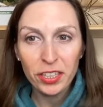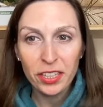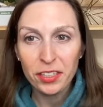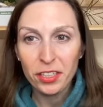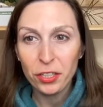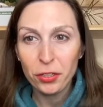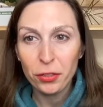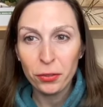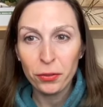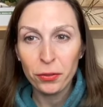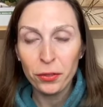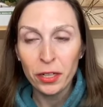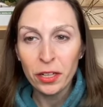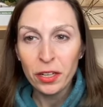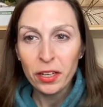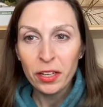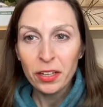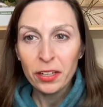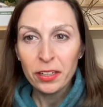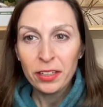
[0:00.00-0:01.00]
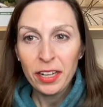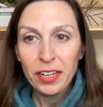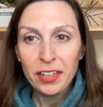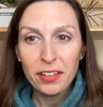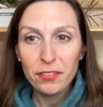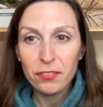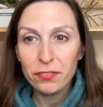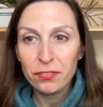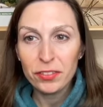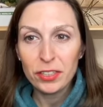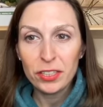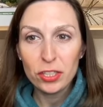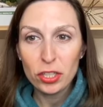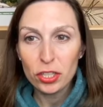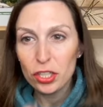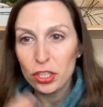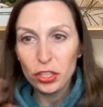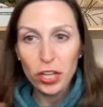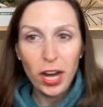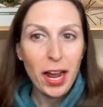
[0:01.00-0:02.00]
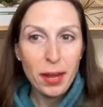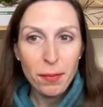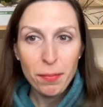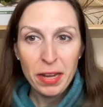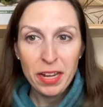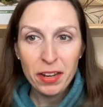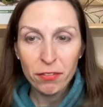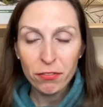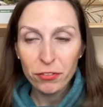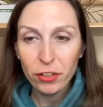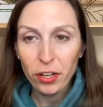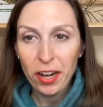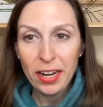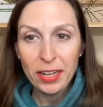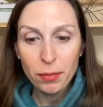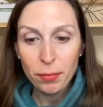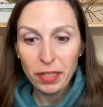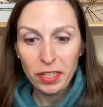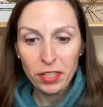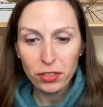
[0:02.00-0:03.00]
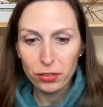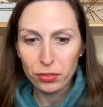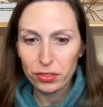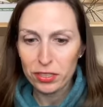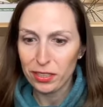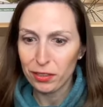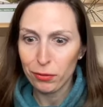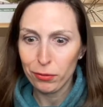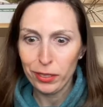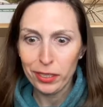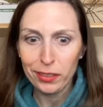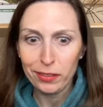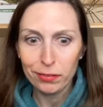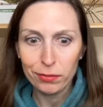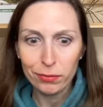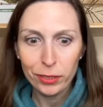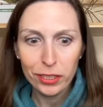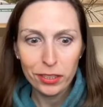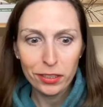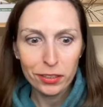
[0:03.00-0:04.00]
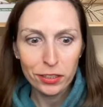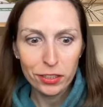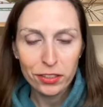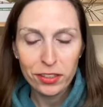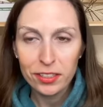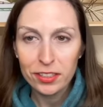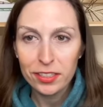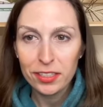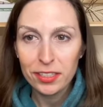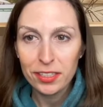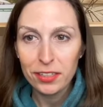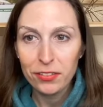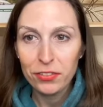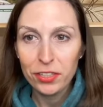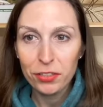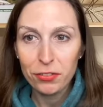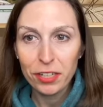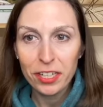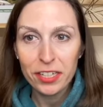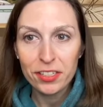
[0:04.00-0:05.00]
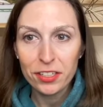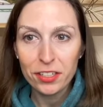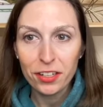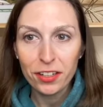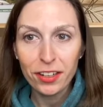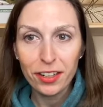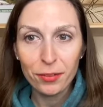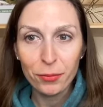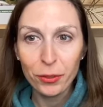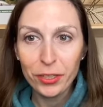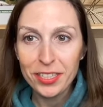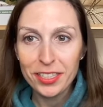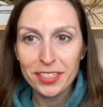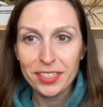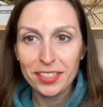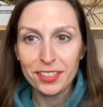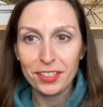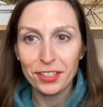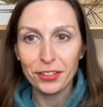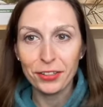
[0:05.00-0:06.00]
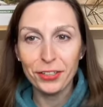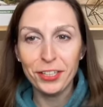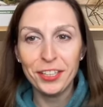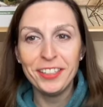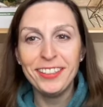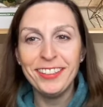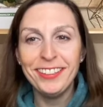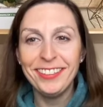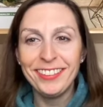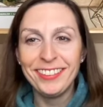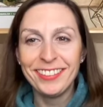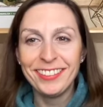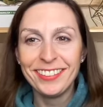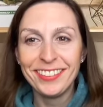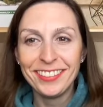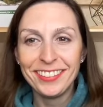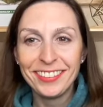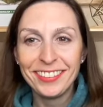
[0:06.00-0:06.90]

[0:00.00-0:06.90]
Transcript: Can you kind of describe it for anybody who's like, what on earth is a safety razor and what does it do?